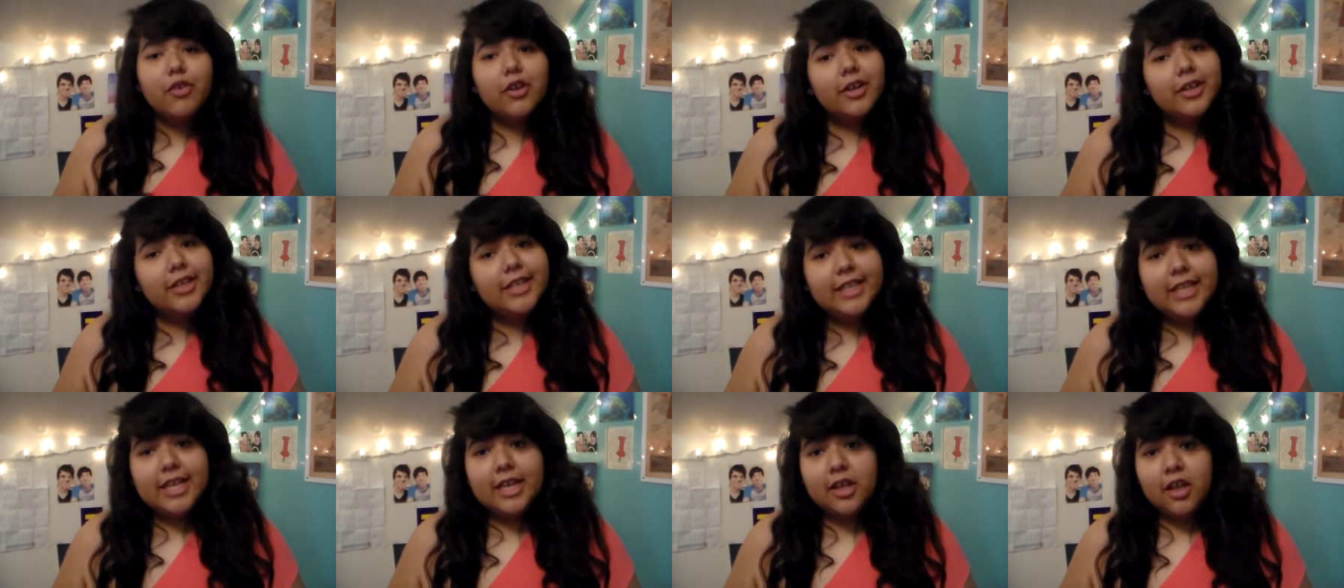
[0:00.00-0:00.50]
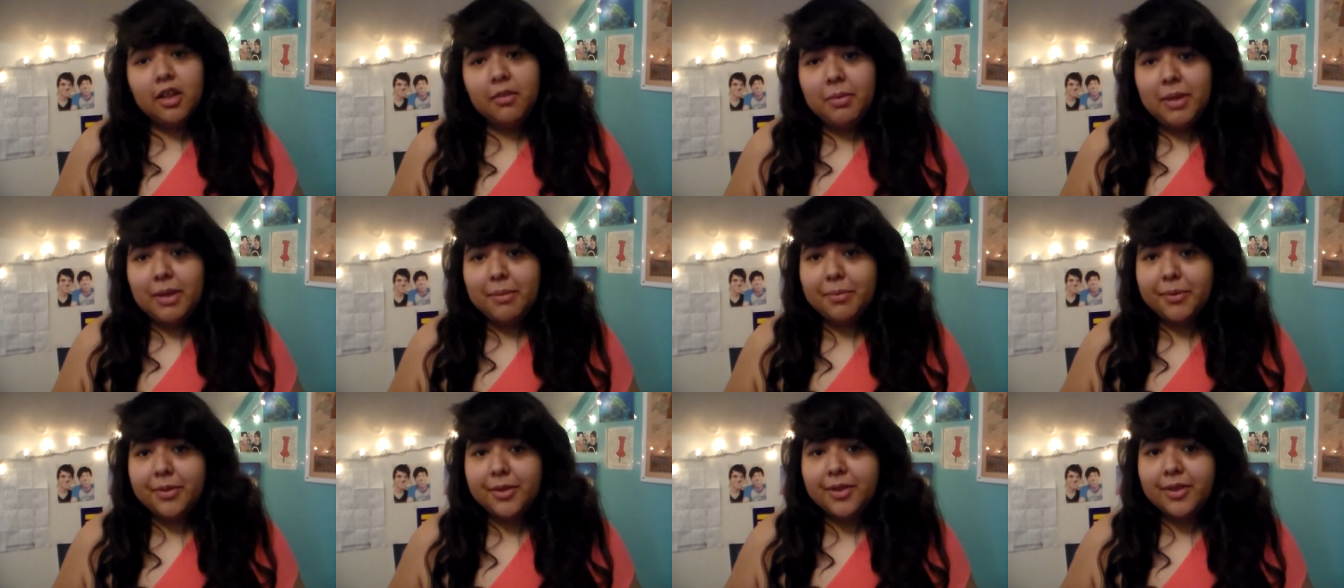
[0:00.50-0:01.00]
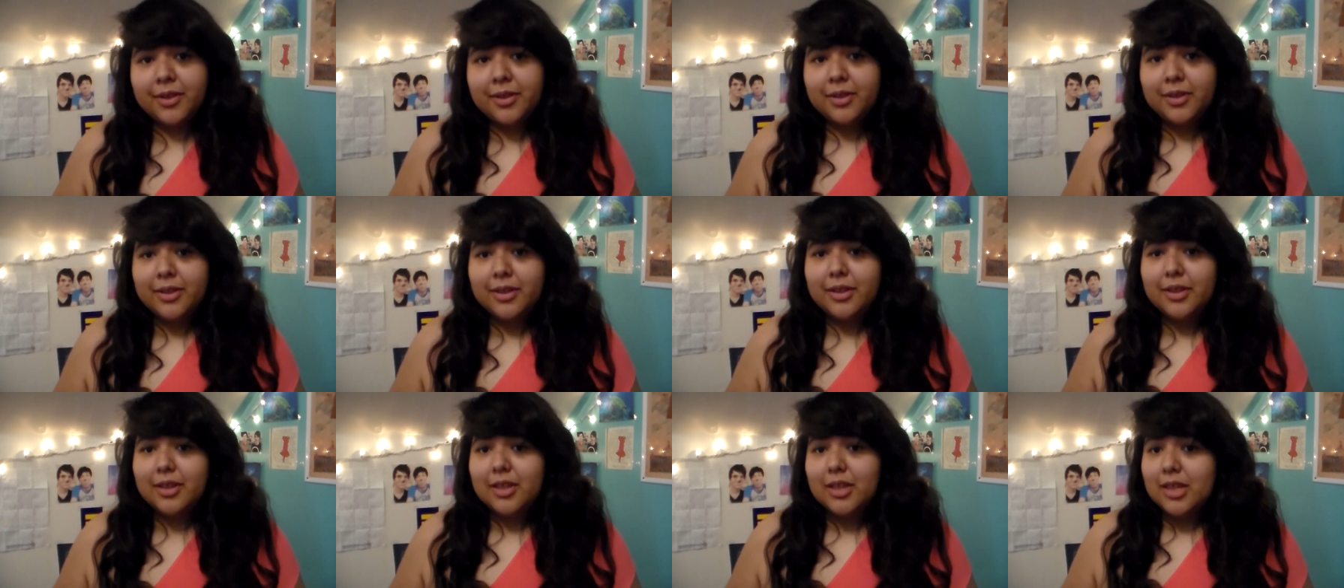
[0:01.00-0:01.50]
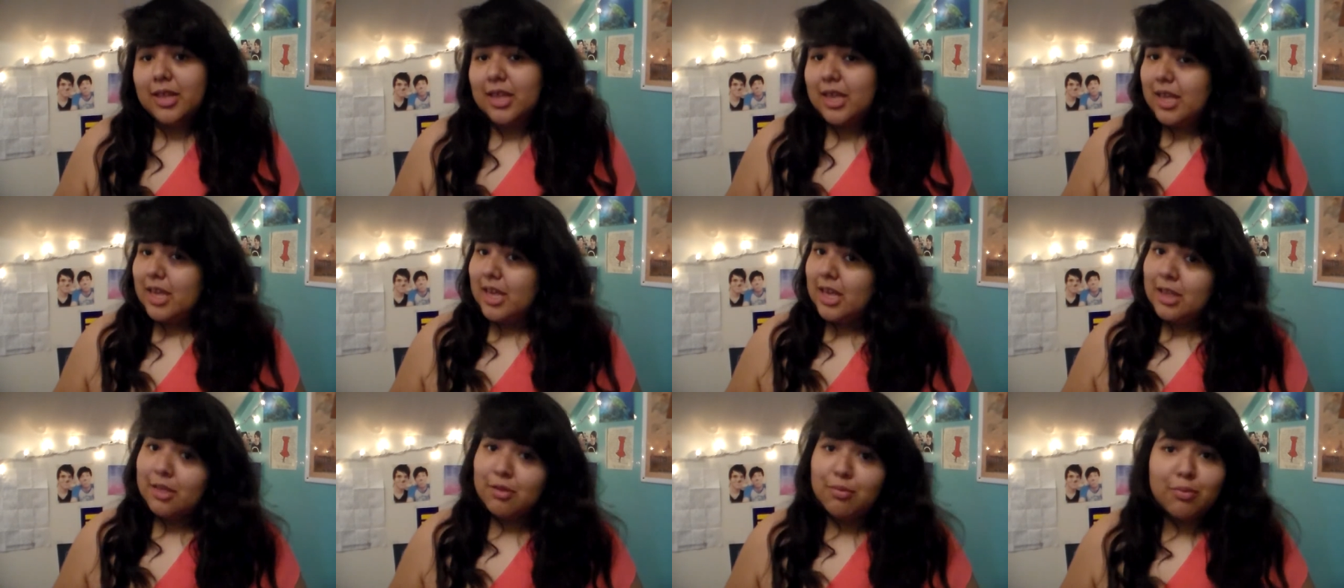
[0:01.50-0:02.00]
For single people,
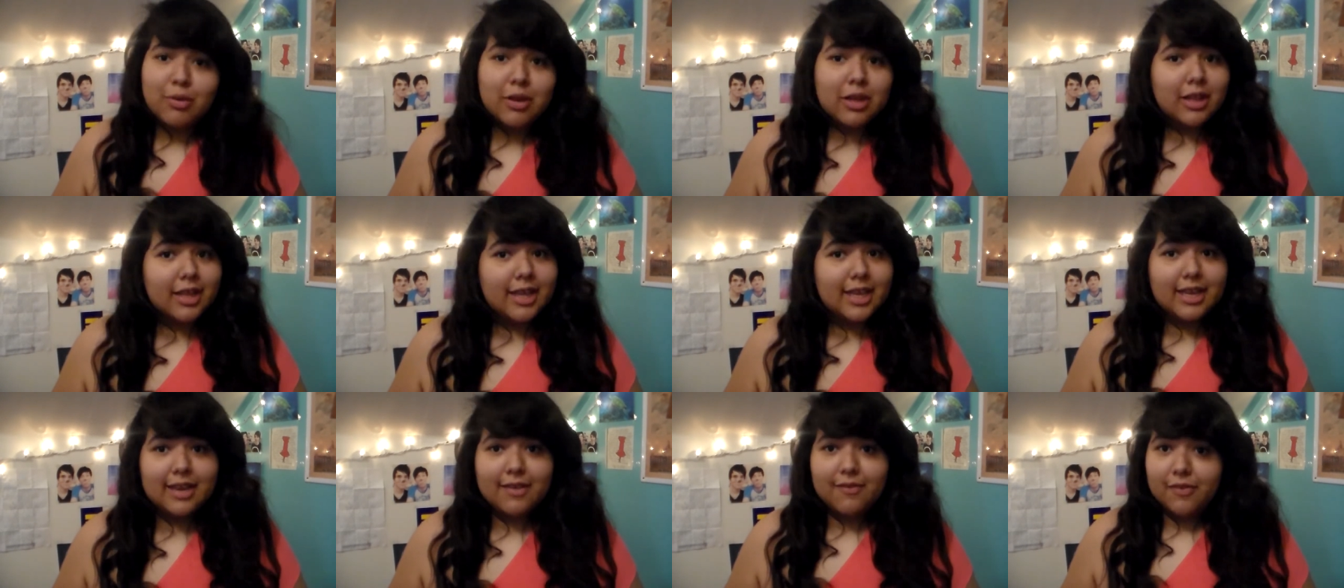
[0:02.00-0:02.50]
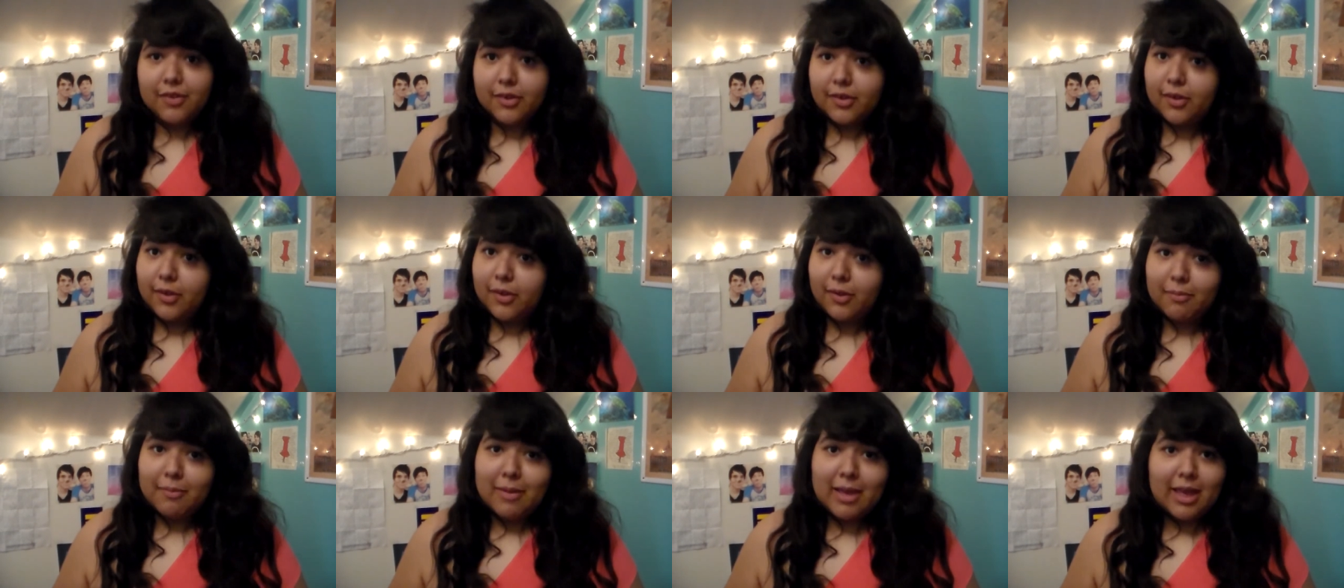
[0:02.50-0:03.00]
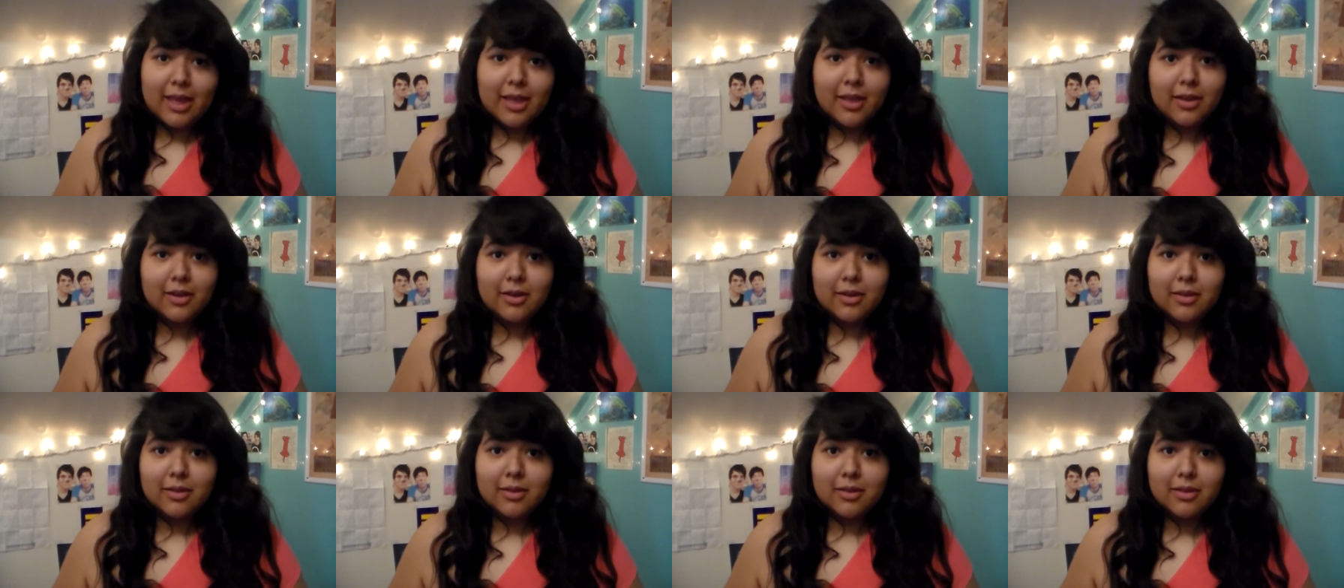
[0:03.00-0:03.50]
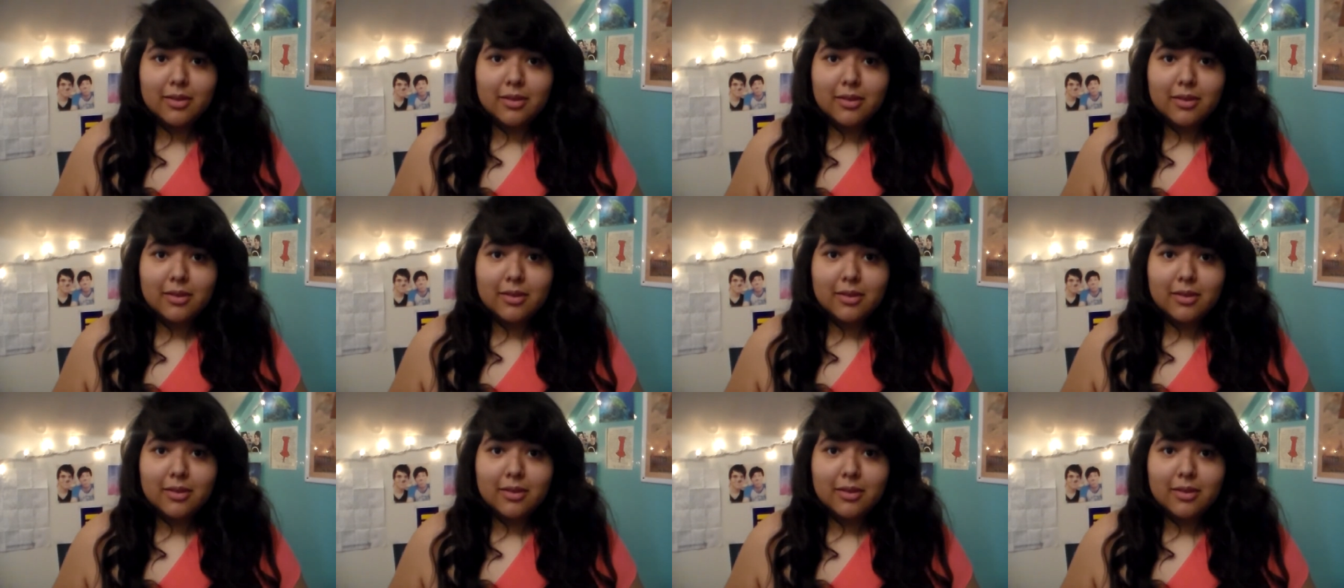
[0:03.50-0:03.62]
it's really difficult, man.